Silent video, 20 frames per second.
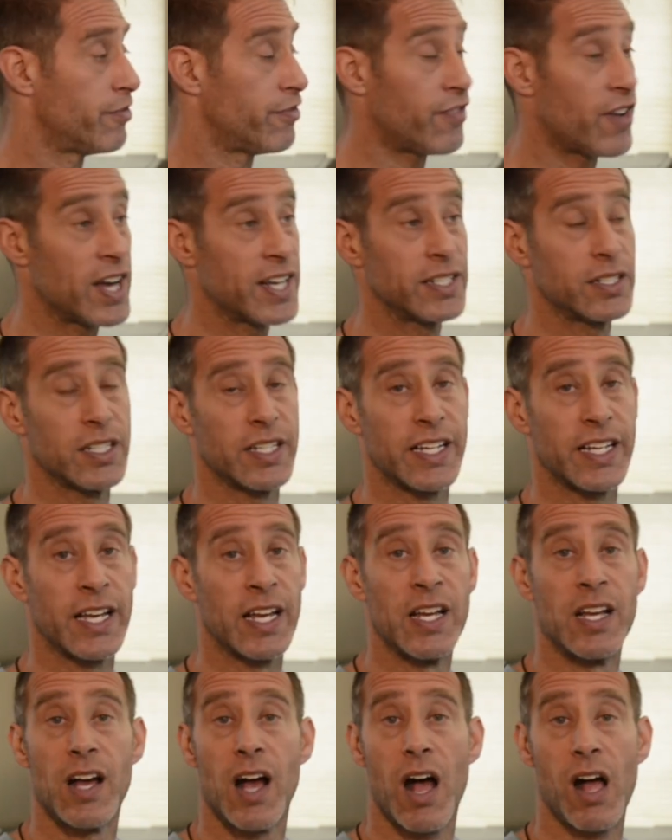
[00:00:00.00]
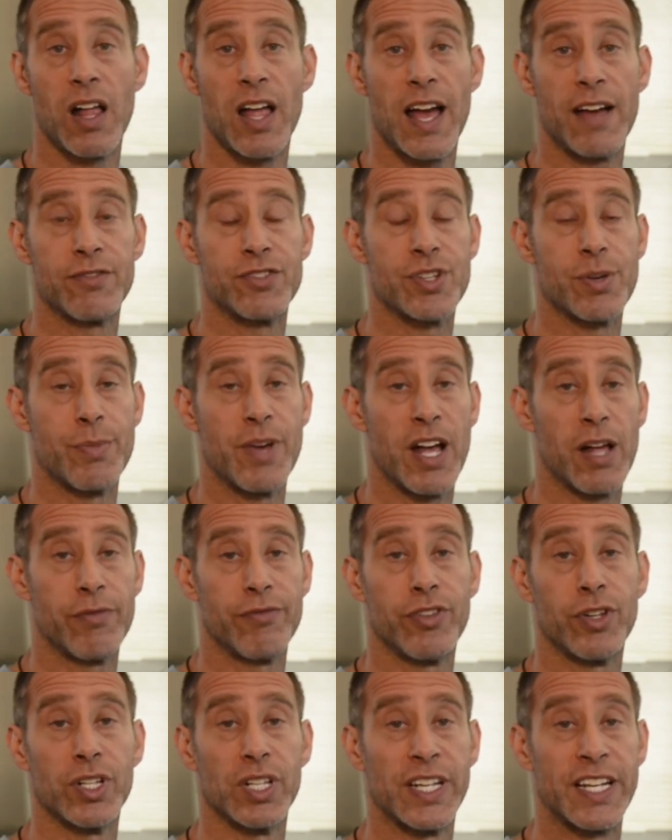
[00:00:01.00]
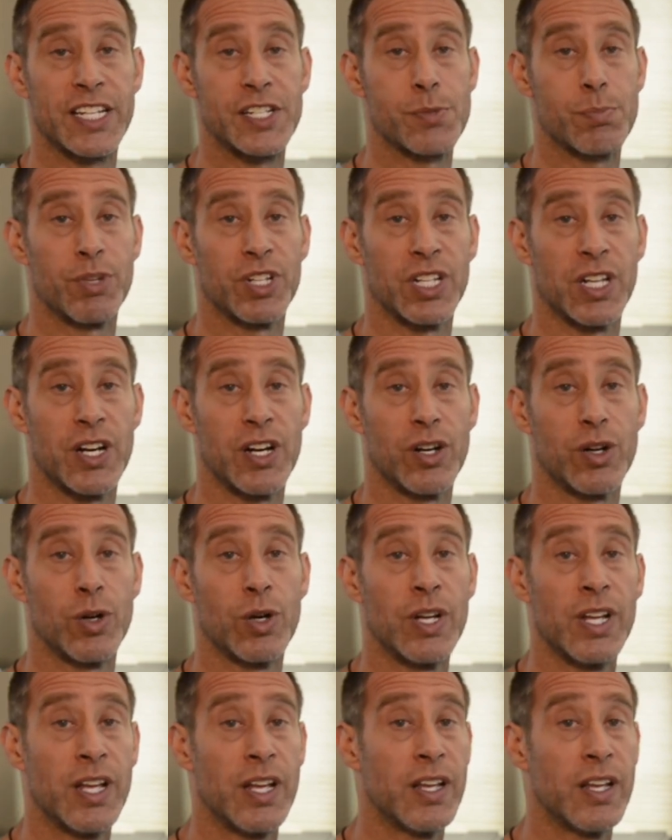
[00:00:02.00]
Finally, I'll have some helpful links below.